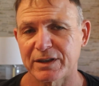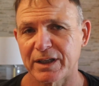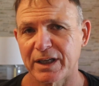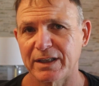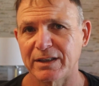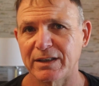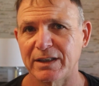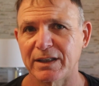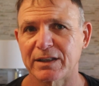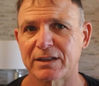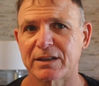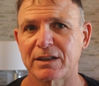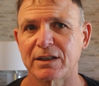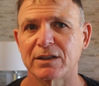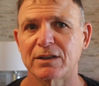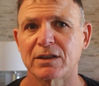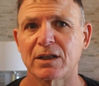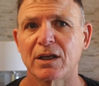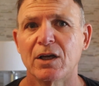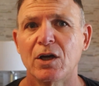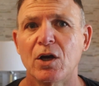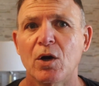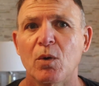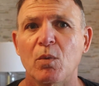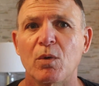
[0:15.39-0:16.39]
and this is
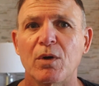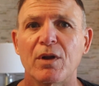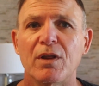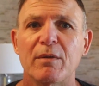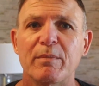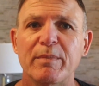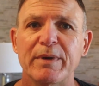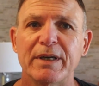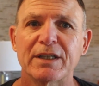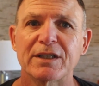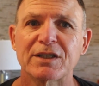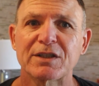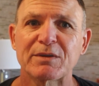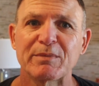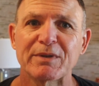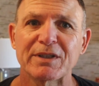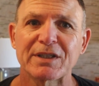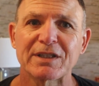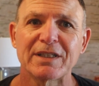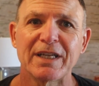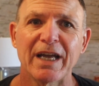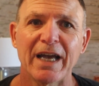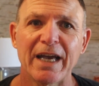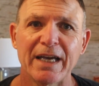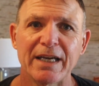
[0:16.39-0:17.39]
one of the biggest
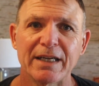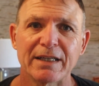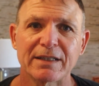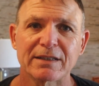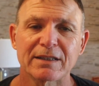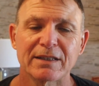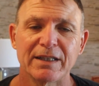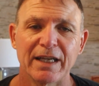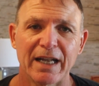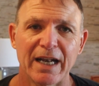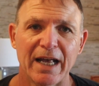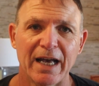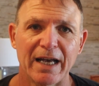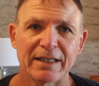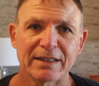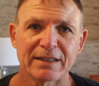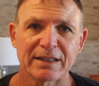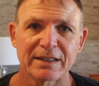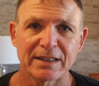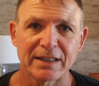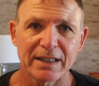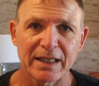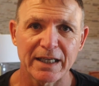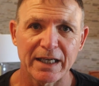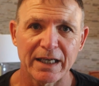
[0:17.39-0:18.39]
mistakes that I
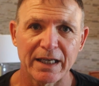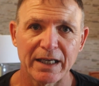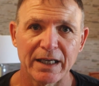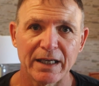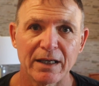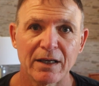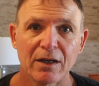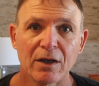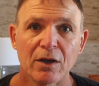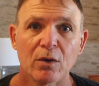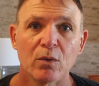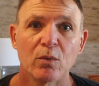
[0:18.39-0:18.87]
see